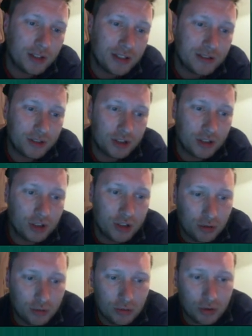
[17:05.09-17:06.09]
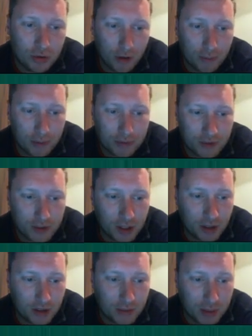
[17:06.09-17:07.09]
these huge crop of
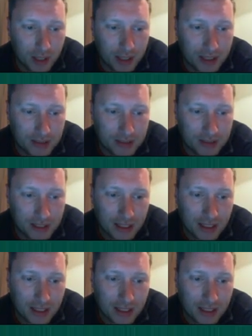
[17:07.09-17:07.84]
young players